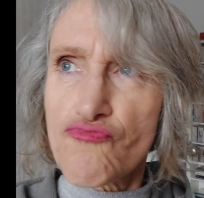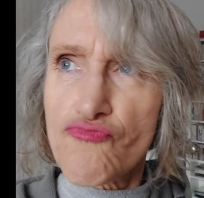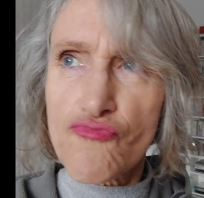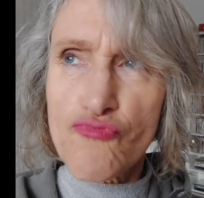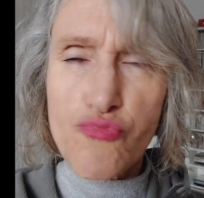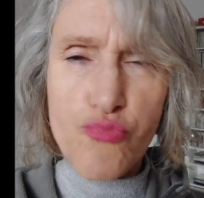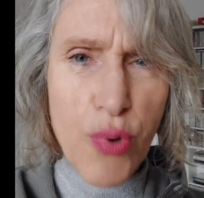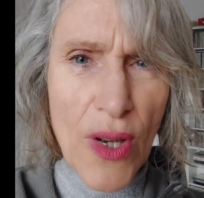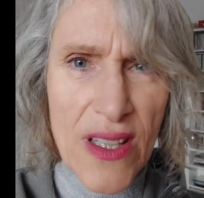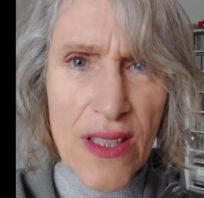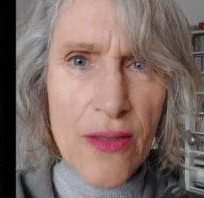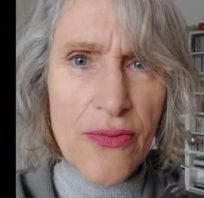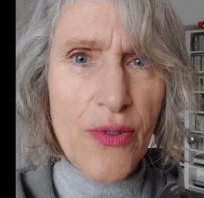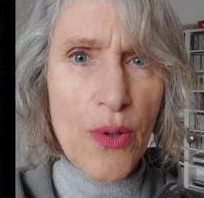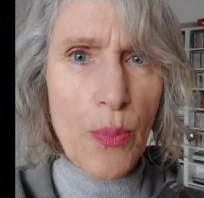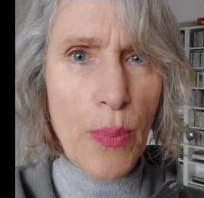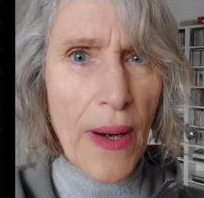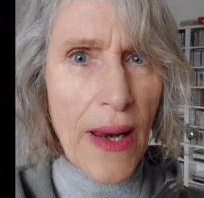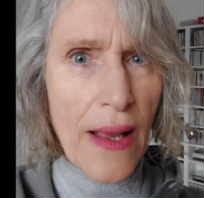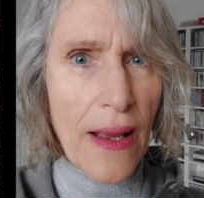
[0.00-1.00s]
wonderful
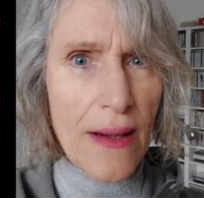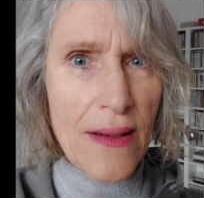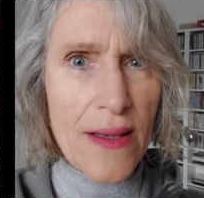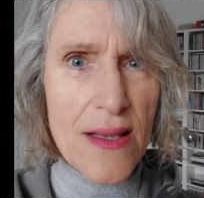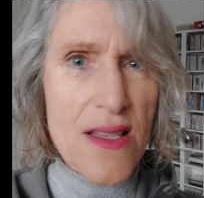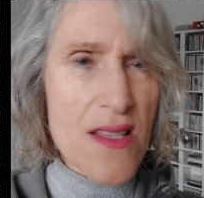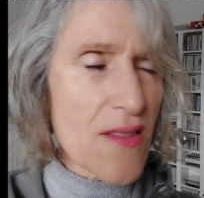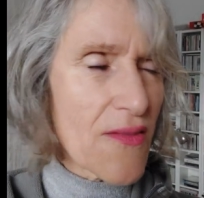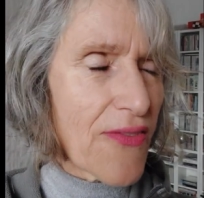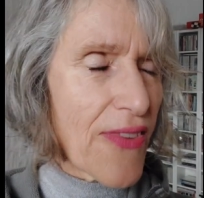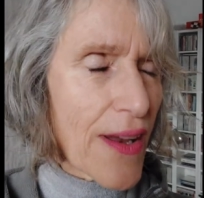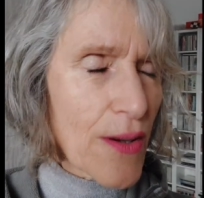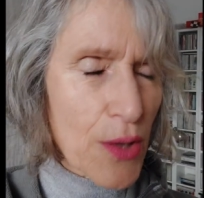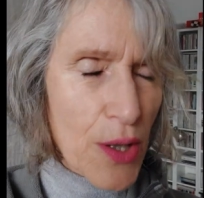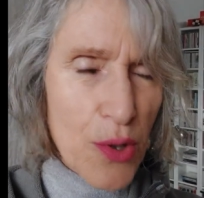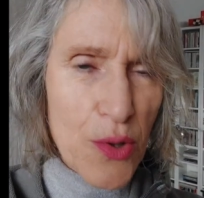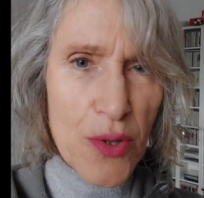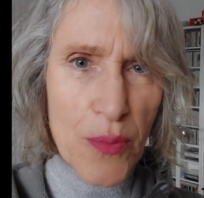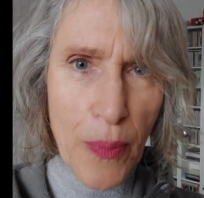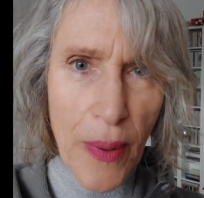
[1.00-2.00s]
plan. It's a very
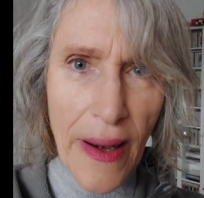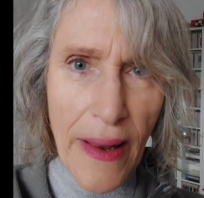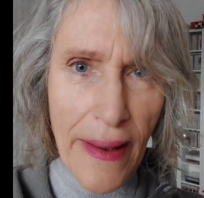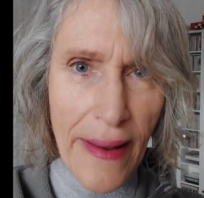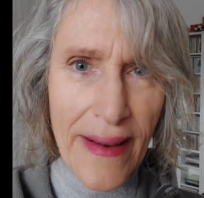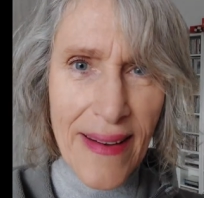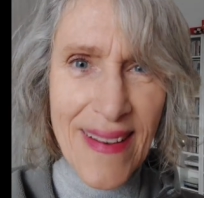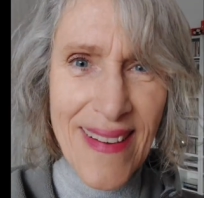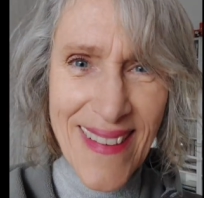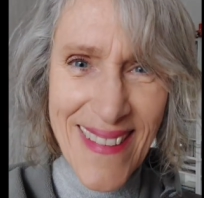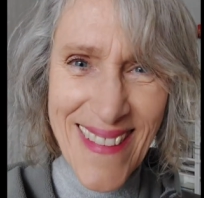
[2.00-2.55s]
good plan.